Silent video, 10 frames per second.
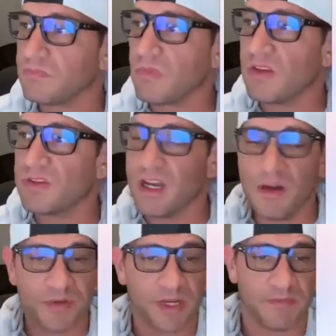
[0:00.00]
So I
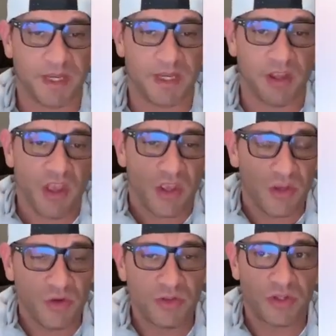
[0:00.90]
always recommend
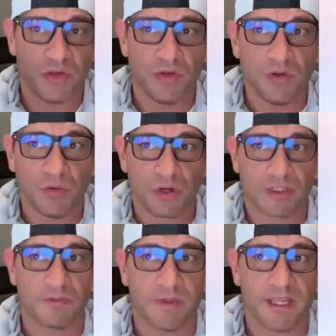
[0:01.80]
use Google
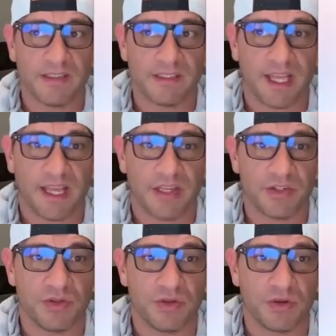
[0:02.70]
Workspace as
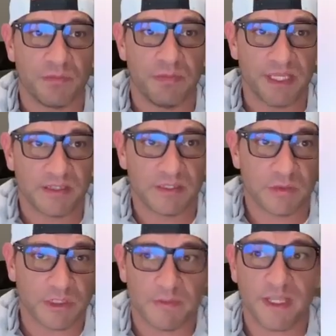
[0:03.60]
your business
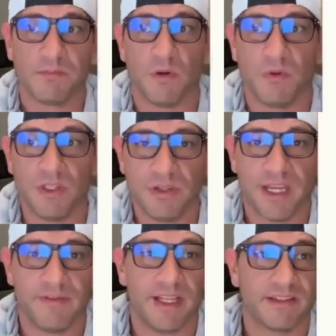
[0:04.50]
workspace, but once you have
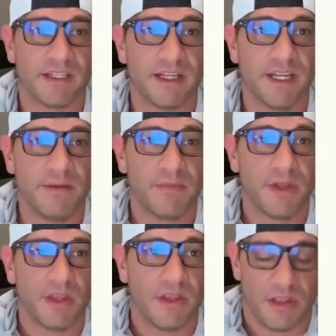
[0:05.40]
that set up,
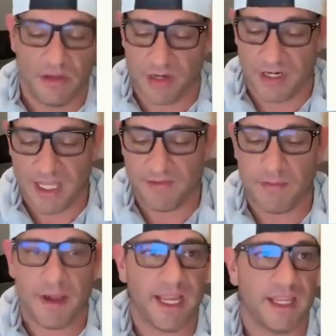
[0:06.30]
you're going to have a
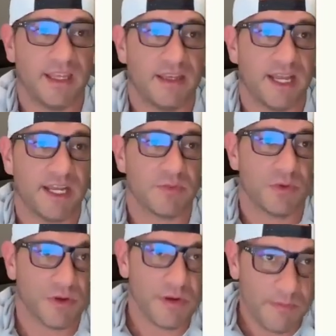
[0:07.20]
back-end
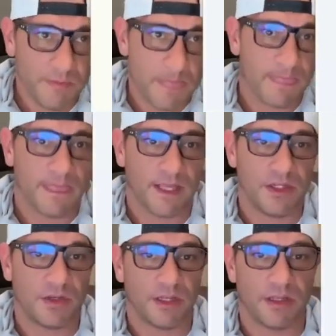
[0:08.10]
dashboard that you
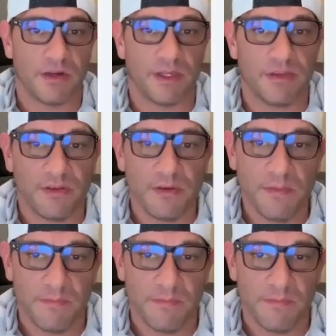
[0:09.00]
can go into.